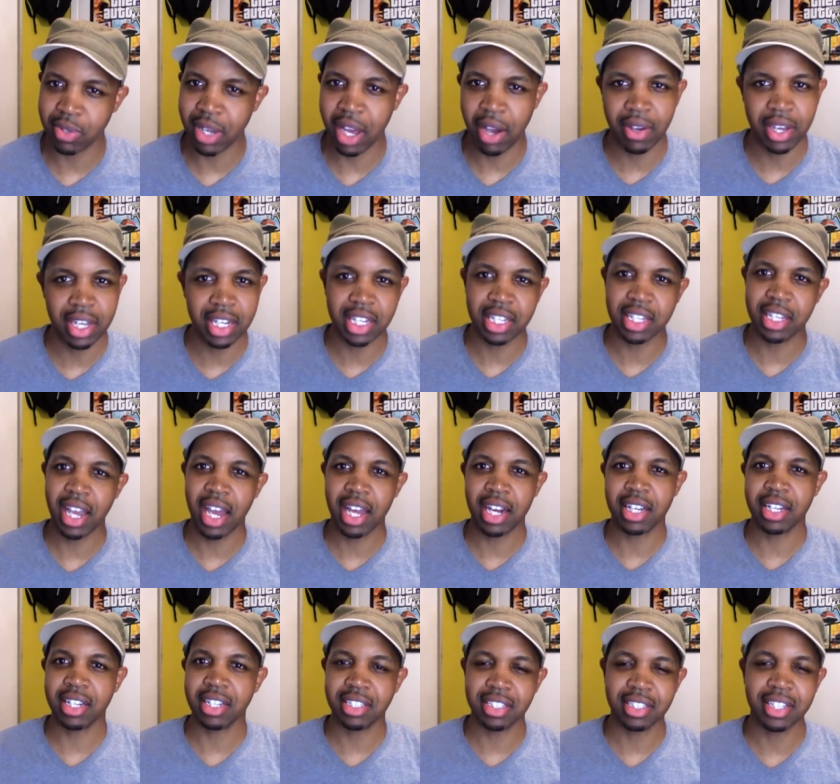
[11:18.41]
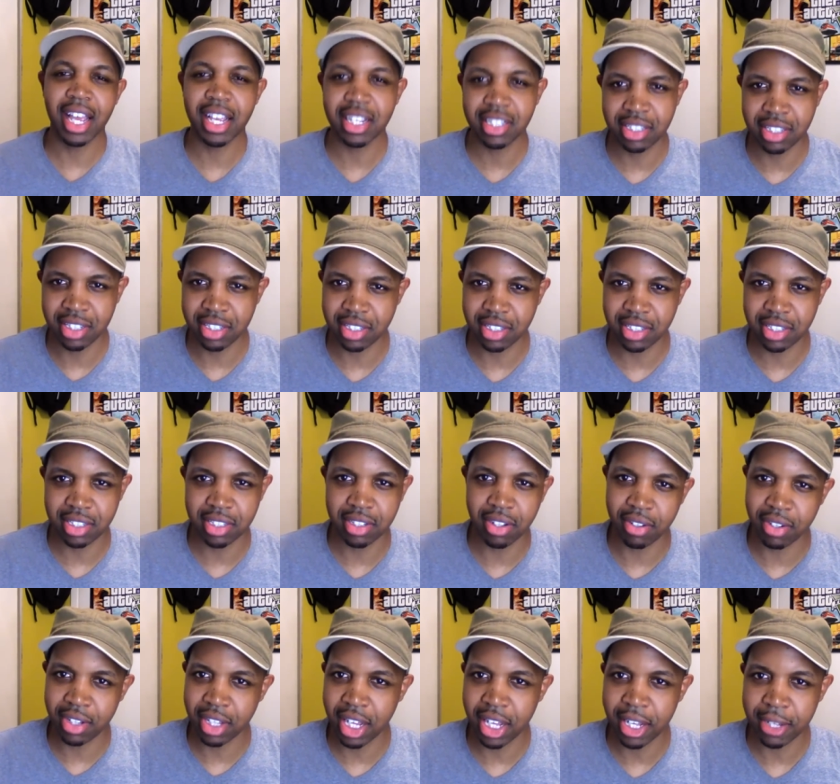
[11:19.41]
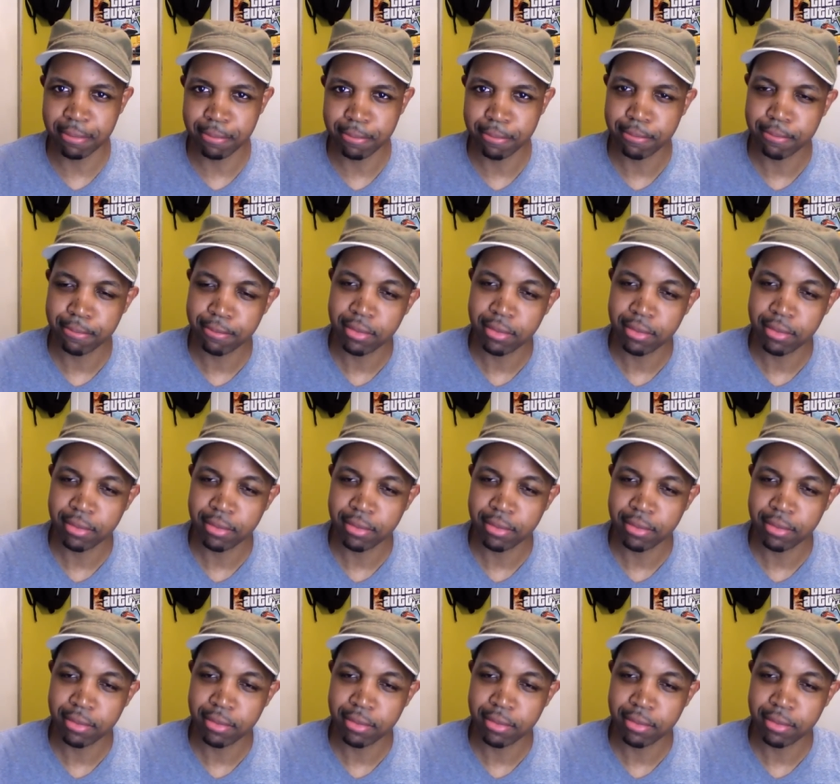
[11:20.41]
without any kind of contestants, okay?